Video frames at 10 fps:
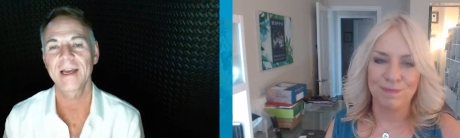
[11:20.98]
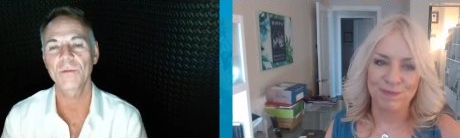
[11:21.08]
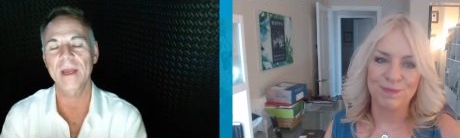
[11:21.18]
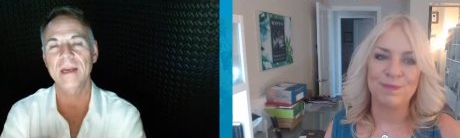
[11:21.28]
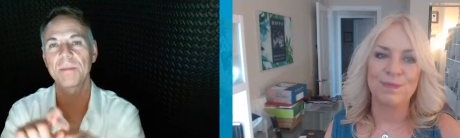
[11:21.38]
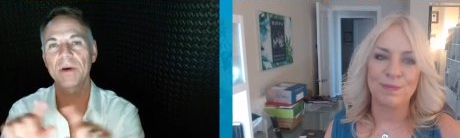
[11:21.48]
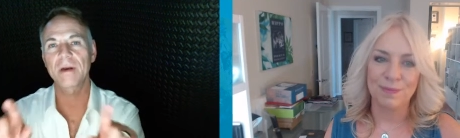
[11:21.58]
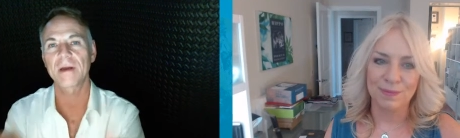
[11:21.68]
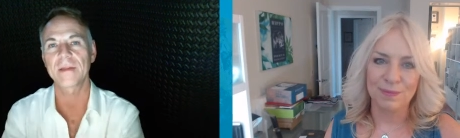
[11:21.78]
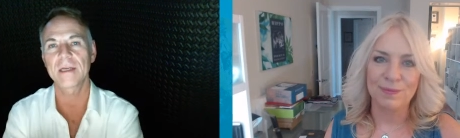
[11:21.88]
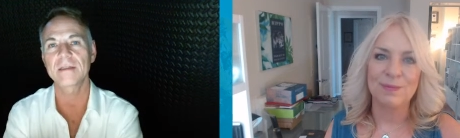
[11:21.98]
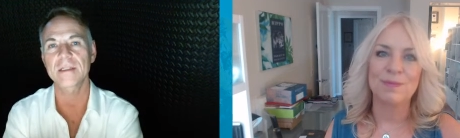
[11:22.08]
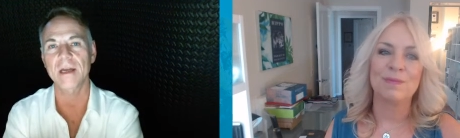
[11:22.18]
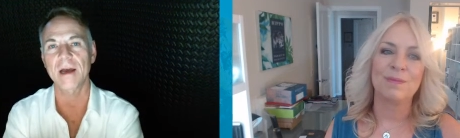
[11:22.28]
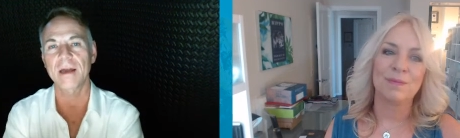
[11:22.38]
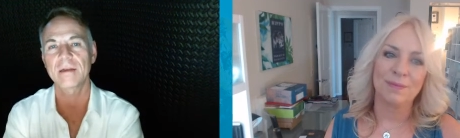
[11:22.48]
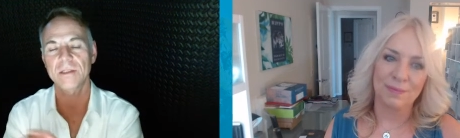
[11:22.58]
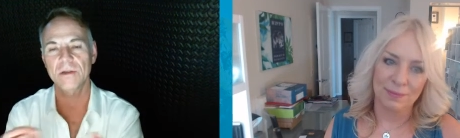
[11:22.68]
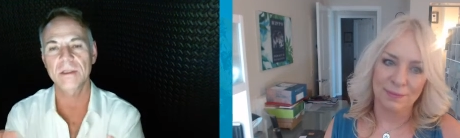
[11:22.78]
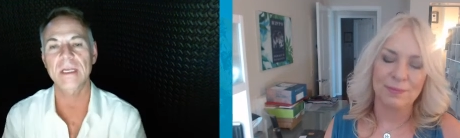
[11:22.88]
Speaker 1: and we had to put it on the inside
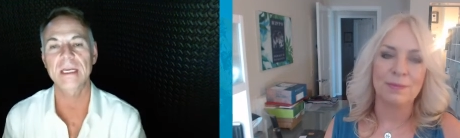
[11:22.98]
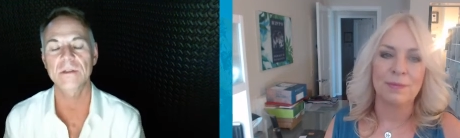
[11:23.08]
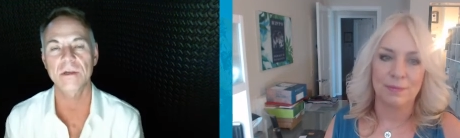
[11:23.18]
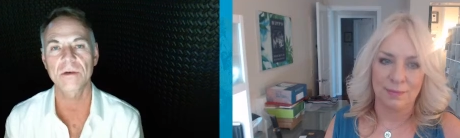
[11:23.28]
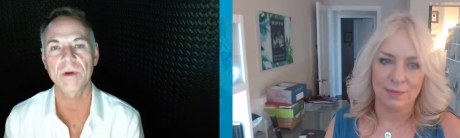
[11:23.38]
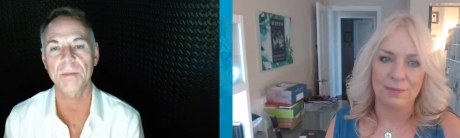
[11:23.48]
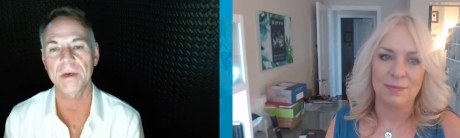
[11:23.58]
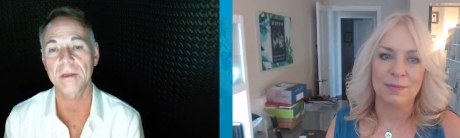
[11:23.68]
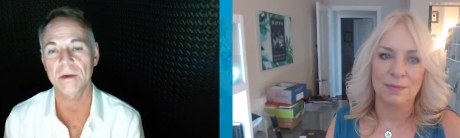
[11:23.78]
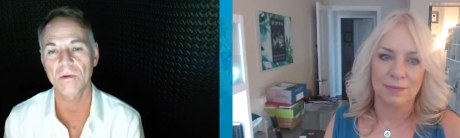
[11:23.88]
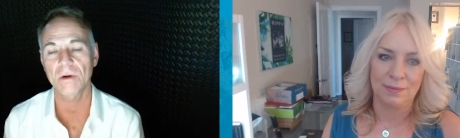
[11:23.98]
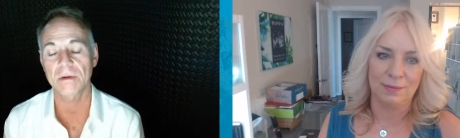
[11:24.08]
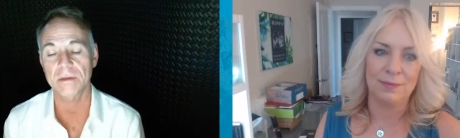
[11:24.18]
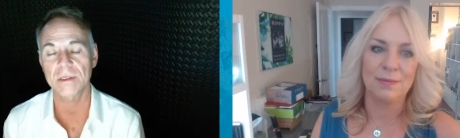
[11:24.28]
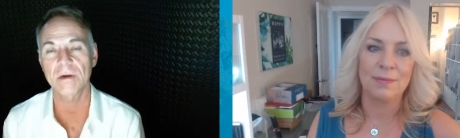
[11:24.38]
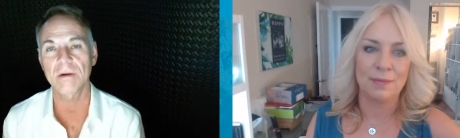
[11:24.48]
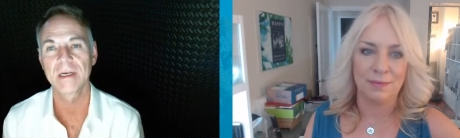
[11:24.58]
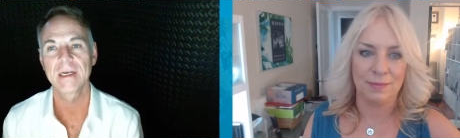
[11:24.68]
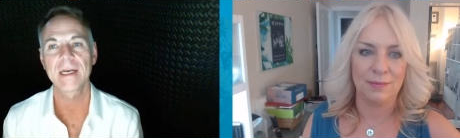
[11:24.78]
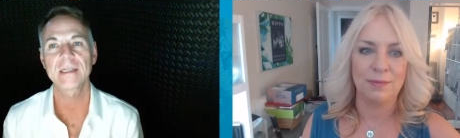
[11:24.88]
so that the kids couldn't rip it in the corners. So
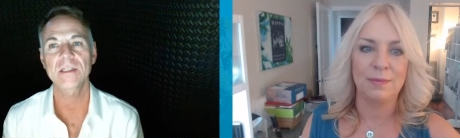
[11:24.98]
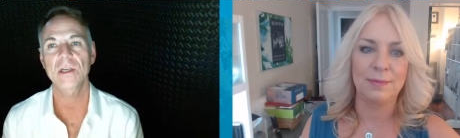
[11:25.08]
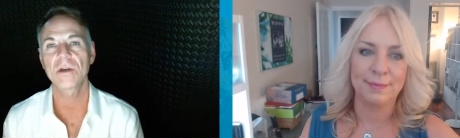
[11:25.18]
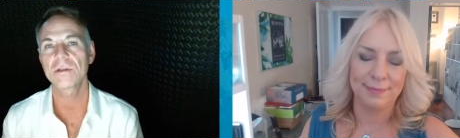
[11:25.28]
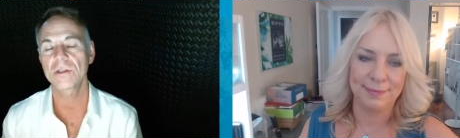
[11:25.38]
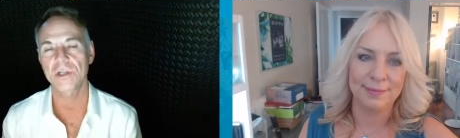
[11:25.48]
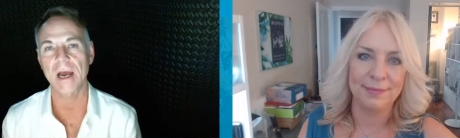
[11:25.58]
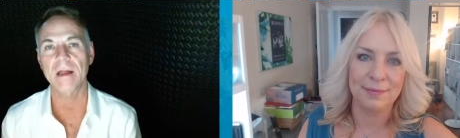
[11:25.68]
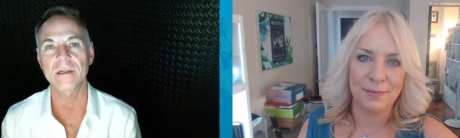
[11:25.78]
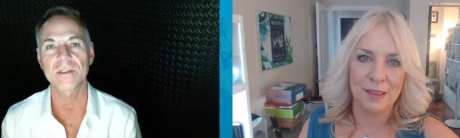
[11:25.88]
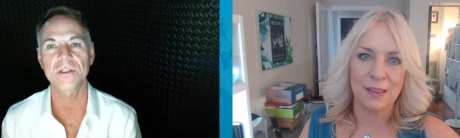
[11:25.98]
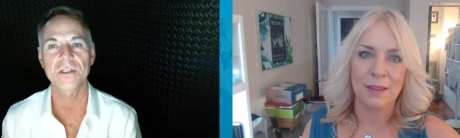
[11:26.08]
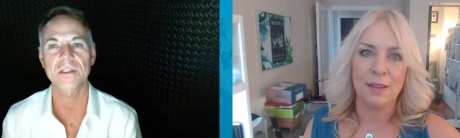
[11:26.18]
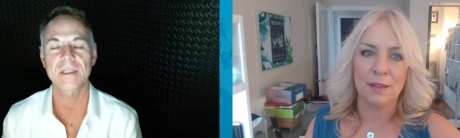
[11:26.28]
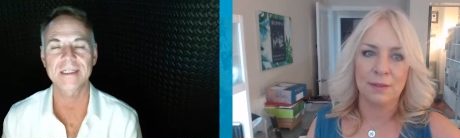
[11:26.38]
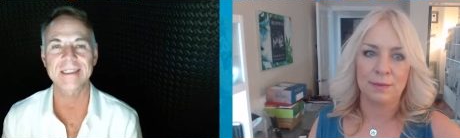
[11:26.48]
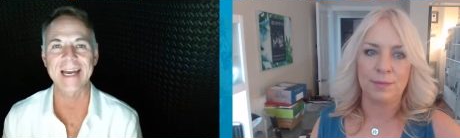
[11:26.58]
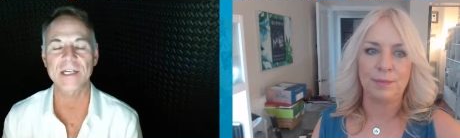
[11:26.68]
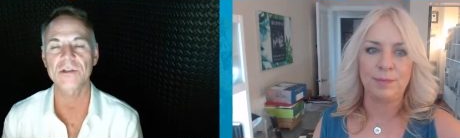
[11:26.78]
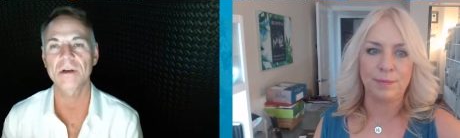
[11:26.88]
it's a huge challenge, just this
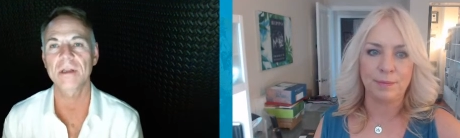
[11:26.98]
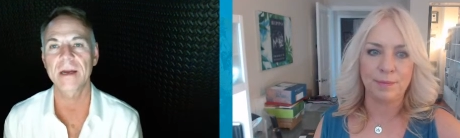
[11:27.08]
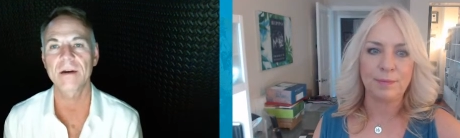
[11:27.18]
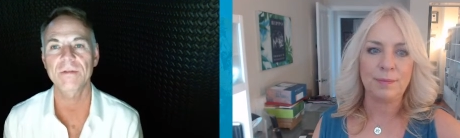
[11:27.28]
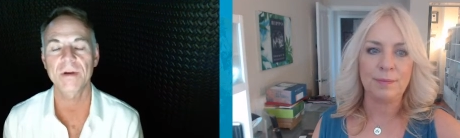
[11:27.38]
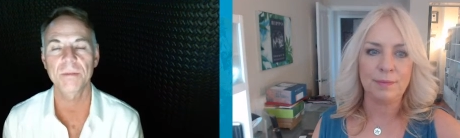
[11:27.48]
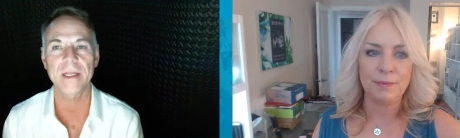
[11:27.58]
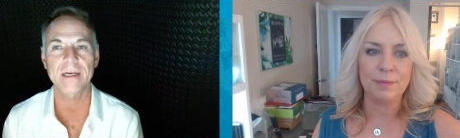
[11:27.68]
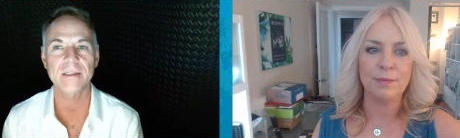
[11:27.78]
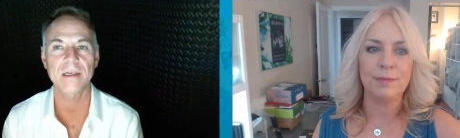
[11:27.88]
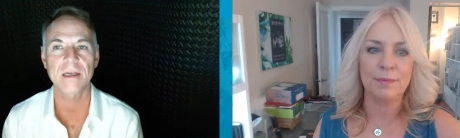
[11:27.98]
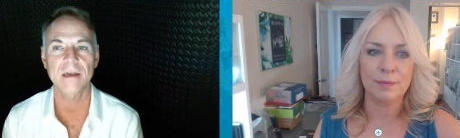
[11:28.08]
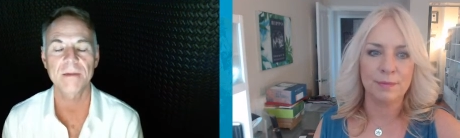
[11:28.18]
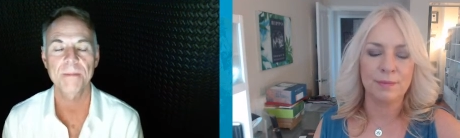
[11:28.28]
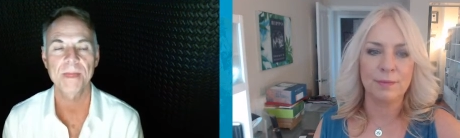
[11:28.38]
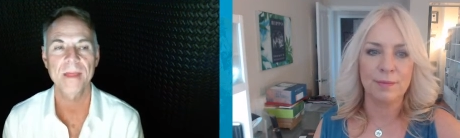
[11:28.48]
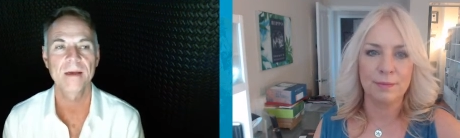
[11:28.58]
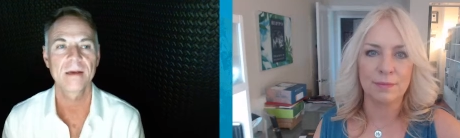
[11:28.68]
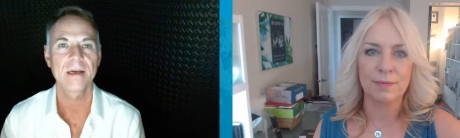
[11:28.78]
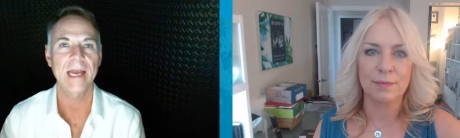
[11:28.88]
extra layer of complexity.
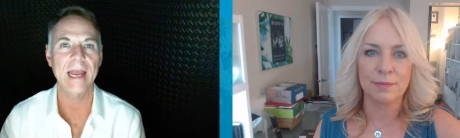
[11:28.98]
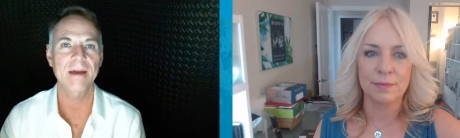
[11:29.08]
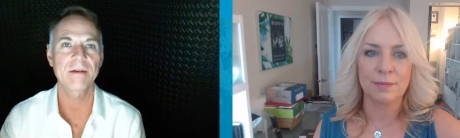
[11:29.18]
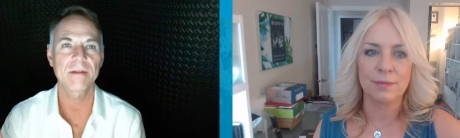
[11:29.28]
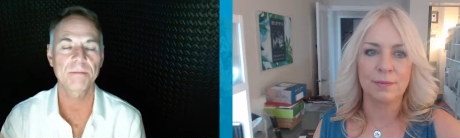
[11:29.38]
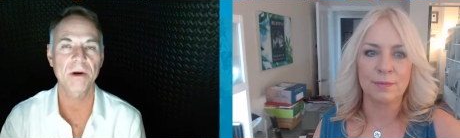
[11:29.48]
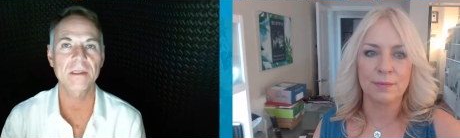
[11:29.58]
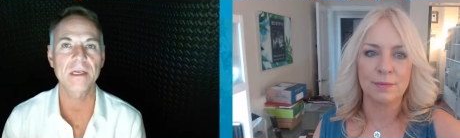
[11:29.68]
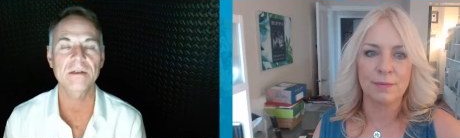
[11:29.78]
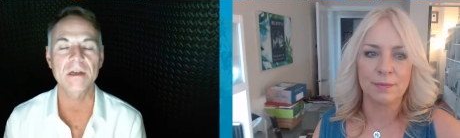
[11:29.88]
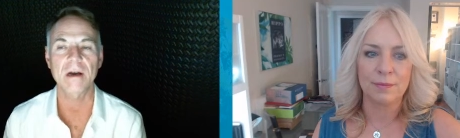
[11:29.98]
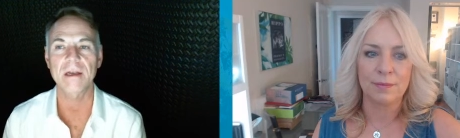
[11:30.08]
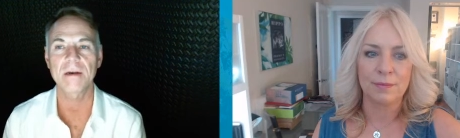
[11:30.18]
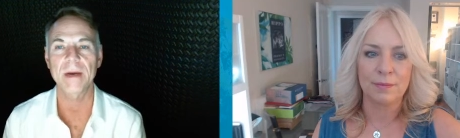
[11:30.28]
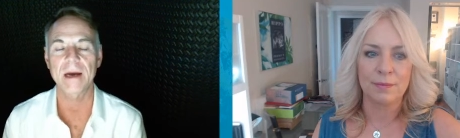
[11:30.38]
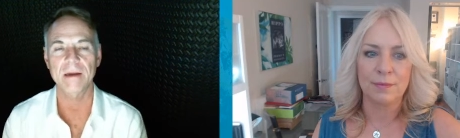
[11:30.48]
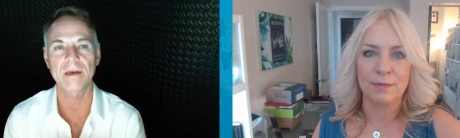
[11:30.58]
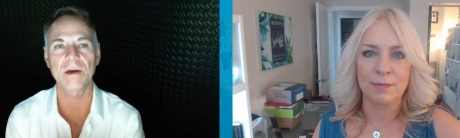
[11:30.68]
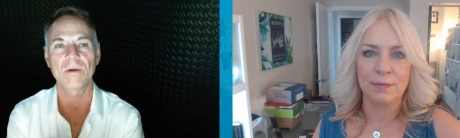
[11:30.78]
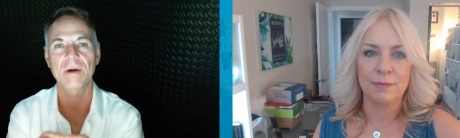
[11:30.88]
And the part that you're talking about, you
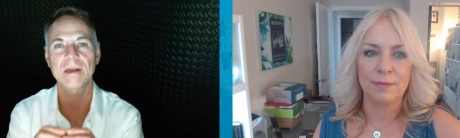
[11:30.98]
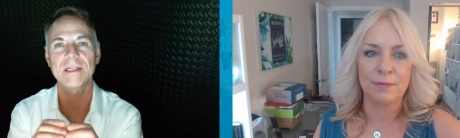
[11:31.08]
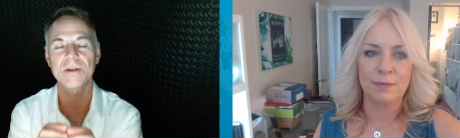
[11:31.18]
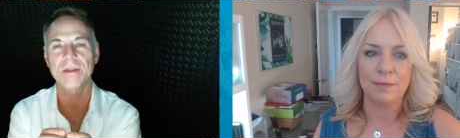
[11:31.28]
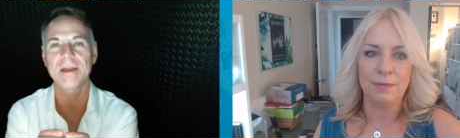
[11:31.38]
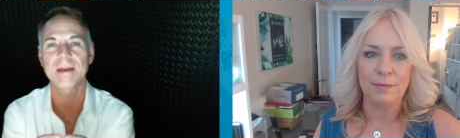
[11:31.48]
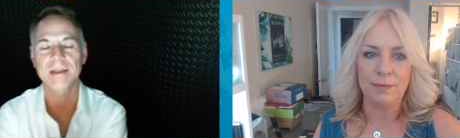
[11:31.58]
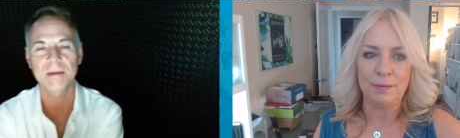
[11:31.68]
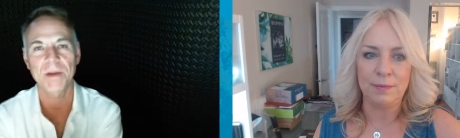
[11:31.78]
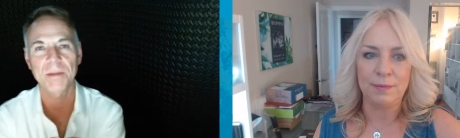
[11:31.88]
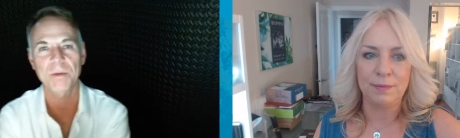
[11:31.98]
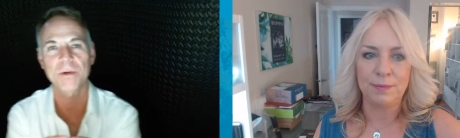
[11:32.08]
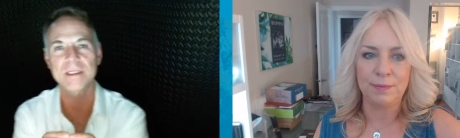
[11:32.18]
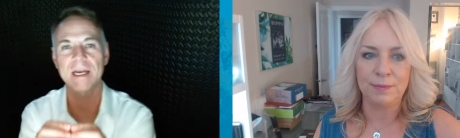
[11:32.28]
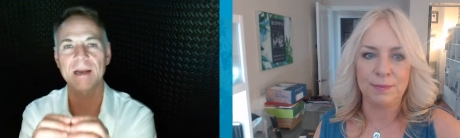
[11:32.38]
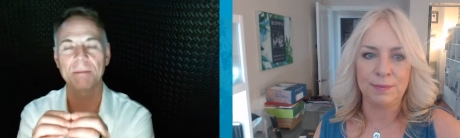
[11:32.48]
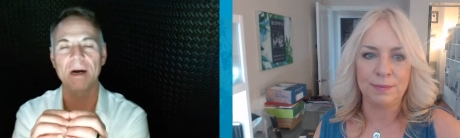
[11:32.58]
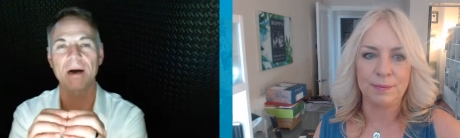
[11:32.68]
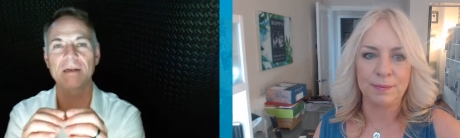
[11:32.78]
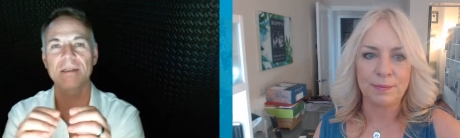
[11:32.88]
know, do you think that people would take a
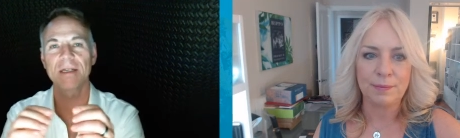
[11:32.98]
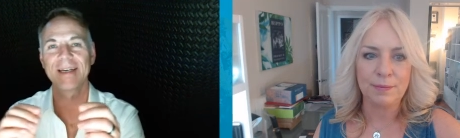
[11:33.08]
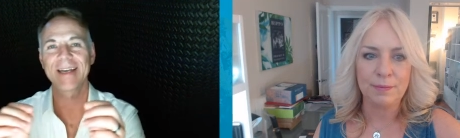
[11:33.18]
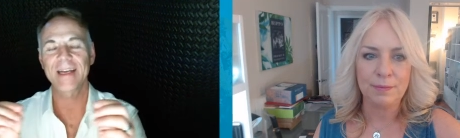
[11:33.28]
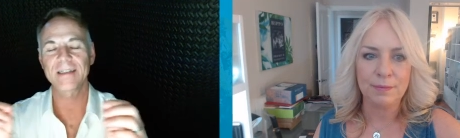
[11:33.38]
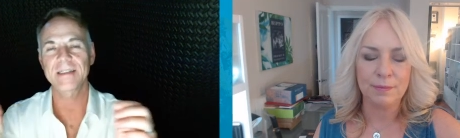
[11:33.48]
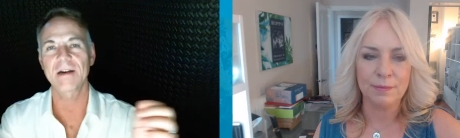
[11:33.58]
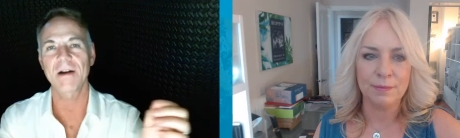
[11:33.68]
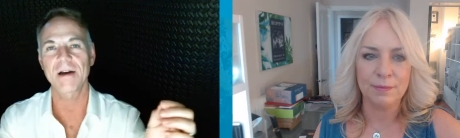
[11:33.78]
box and tear